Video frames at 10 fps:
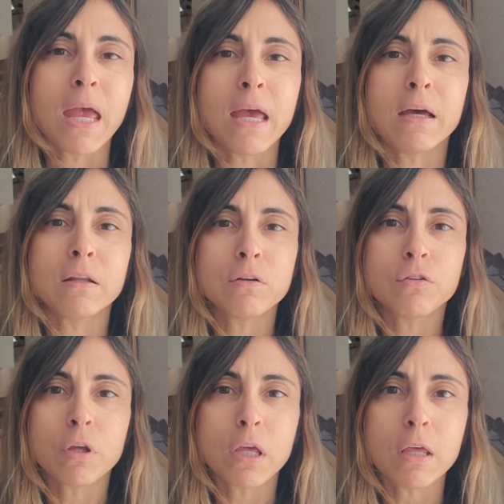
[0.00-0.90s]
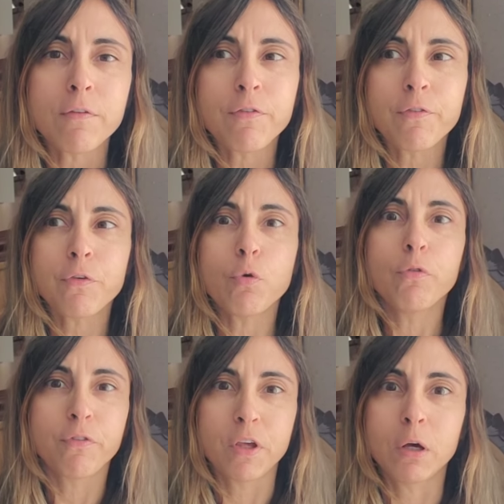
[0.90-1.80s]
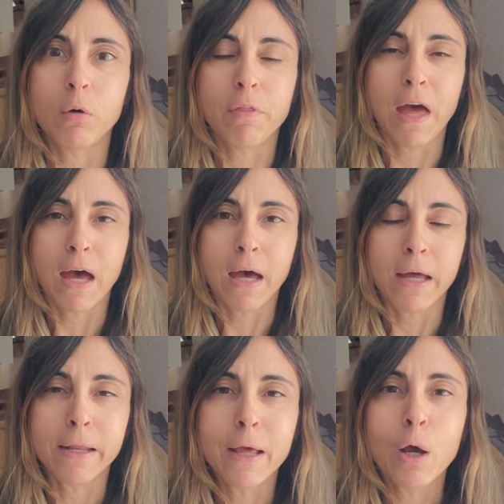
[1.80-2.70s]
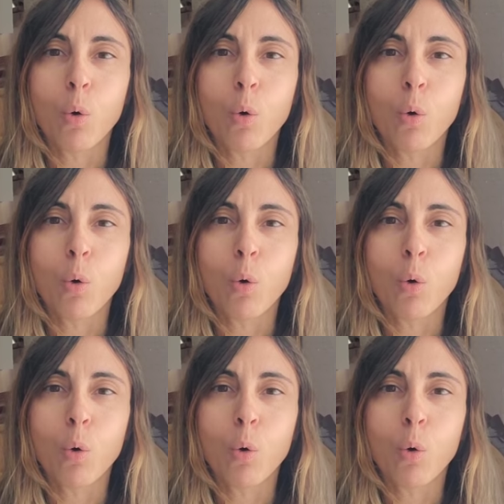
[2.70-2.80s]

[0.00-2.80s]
And if you feel that